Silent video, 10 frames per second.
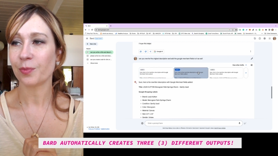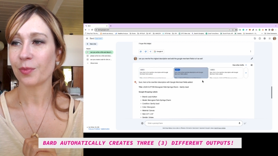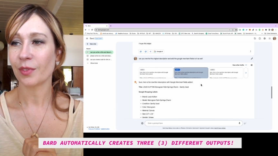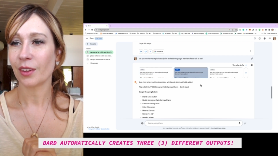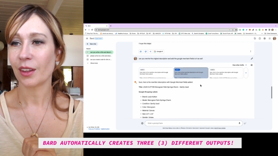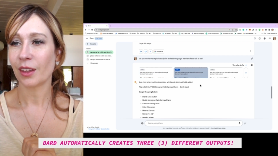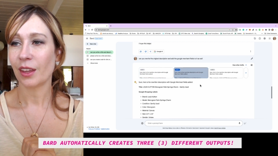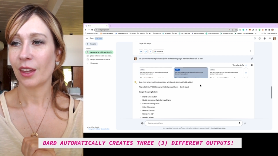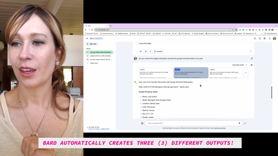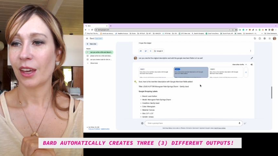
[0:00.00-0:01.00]

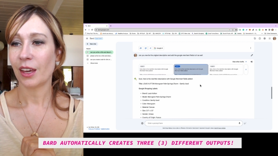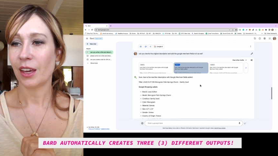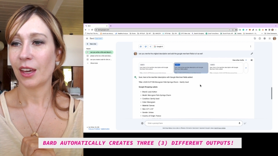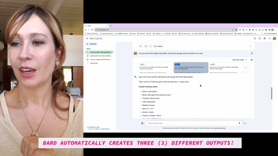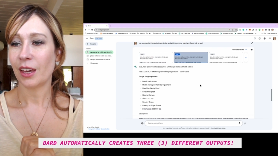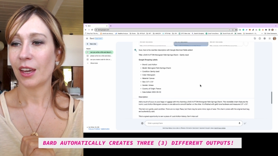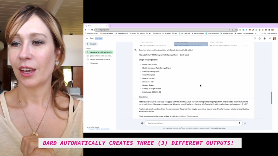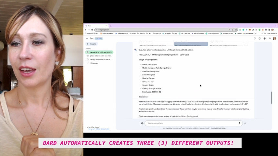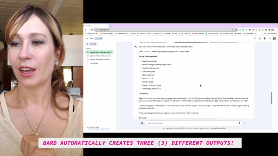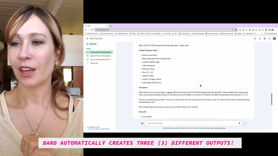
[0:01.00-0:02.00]
Nothing is said.